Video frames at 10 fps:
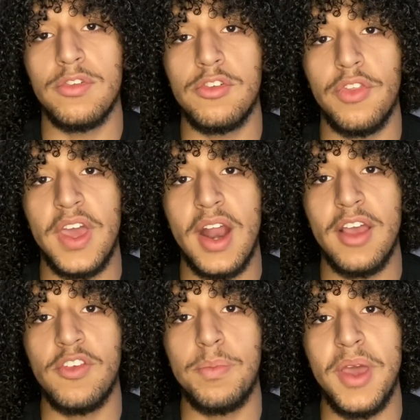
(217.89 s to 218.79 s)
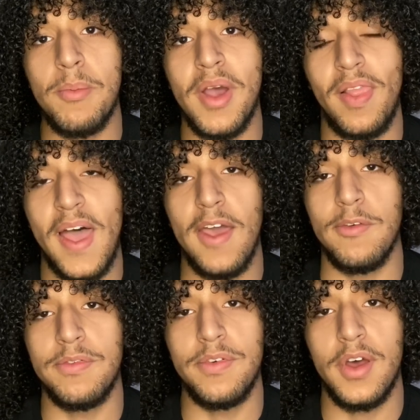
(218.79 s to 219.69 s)
So then I spent my
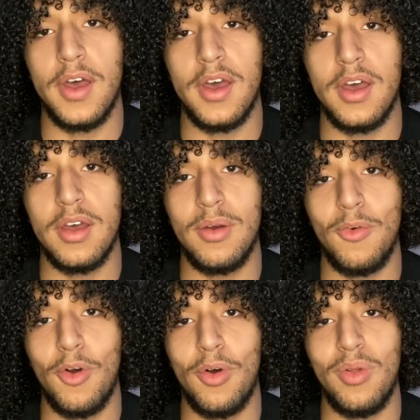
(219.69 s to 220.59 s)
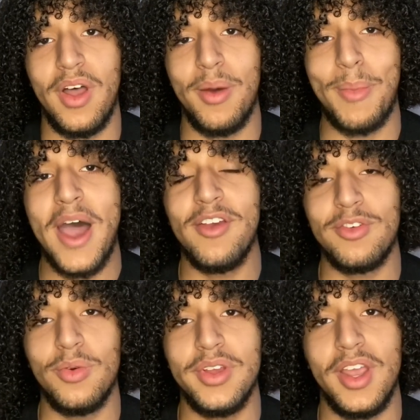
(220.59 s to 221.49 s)
life, my high
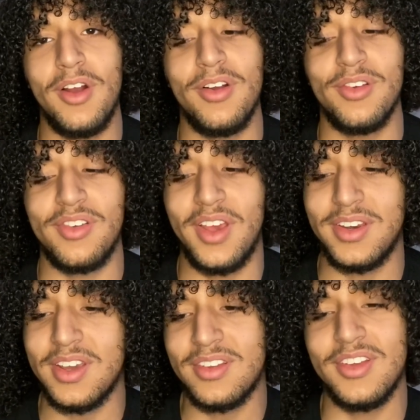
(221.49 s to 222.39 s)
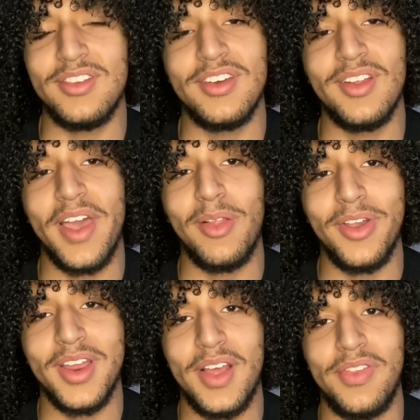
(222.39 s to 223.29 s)
school years addicted to like
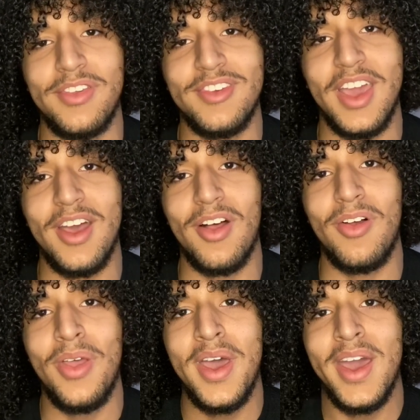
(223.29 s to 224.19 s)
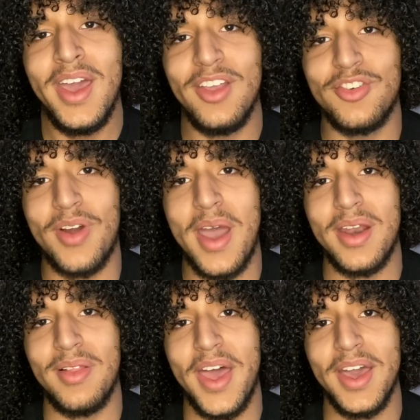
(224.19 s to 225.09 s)
looking at the scale and trying
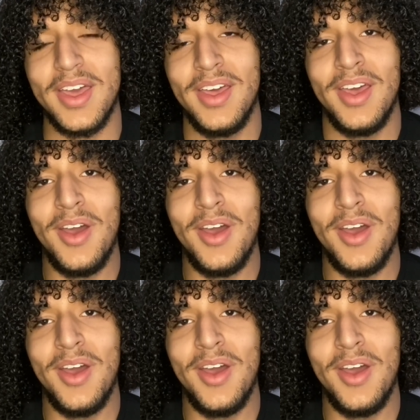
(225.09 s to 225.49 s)
to like